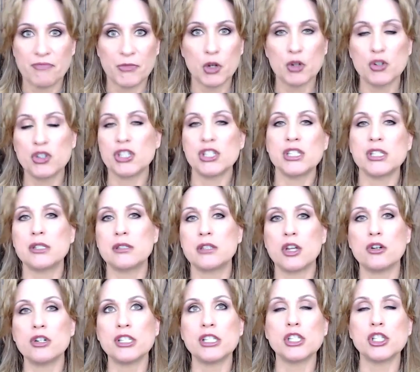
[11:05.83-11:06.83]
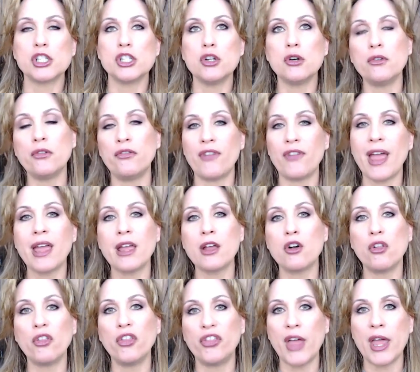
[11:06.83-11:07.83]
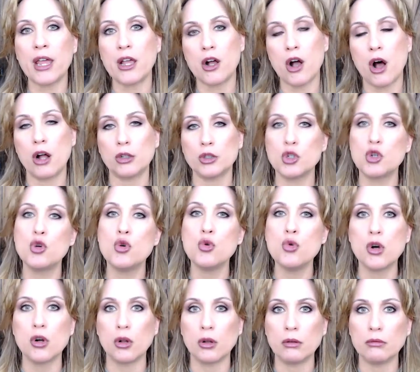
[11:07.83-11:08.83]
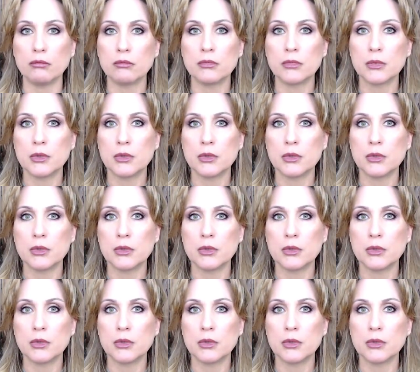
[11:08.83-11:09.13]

There's this, there's this newfangled thing called Google.